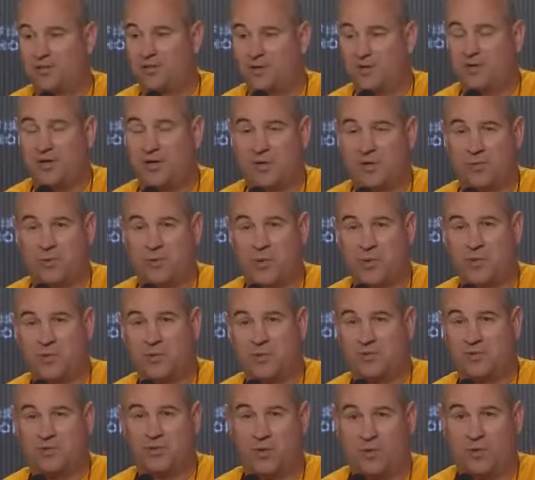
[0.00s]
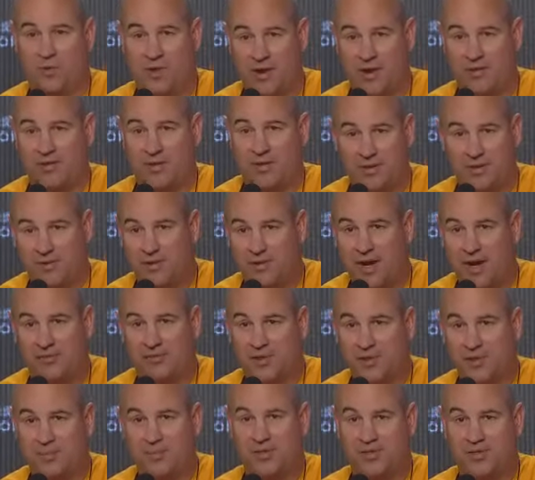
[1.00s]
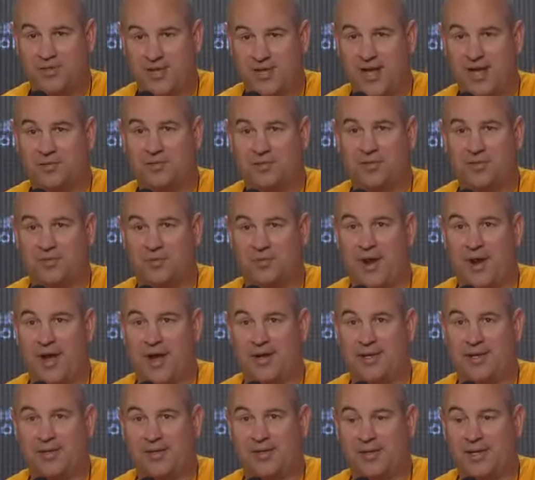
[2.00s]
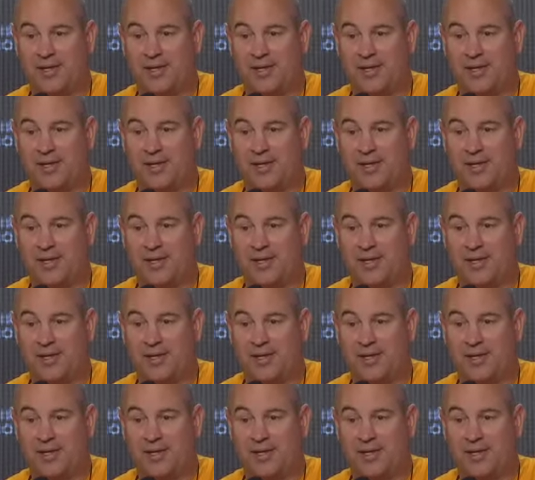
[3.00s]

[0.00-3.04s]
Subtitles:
assure you we want to score every possession, right?